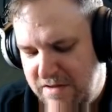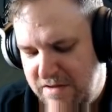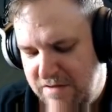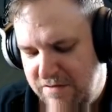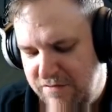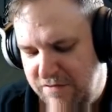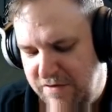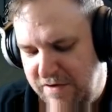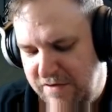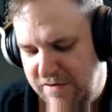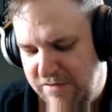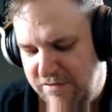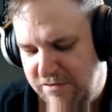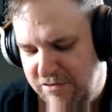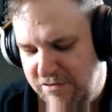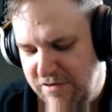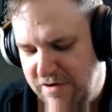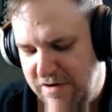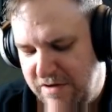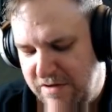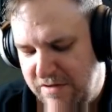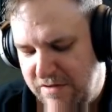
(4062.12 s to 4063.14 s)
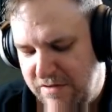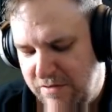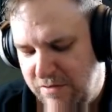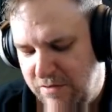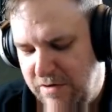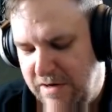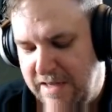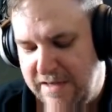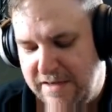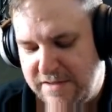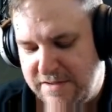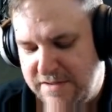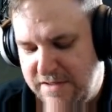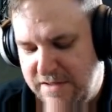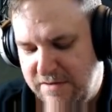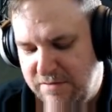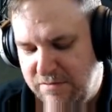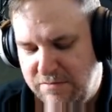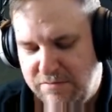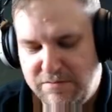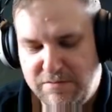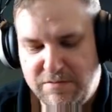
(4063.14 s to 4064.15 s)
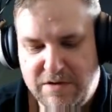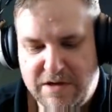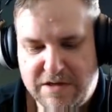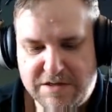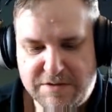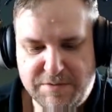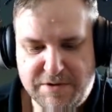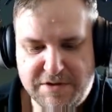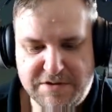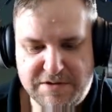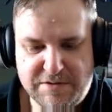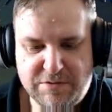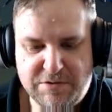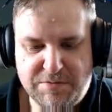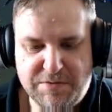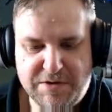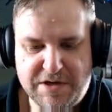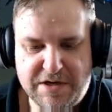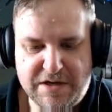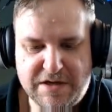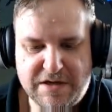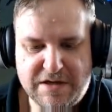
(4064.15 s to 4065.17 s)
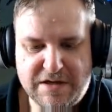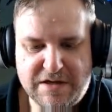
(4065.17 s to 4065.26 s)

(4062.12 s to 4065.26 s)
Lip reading: feat of strength, or legacy, I suppose it would be.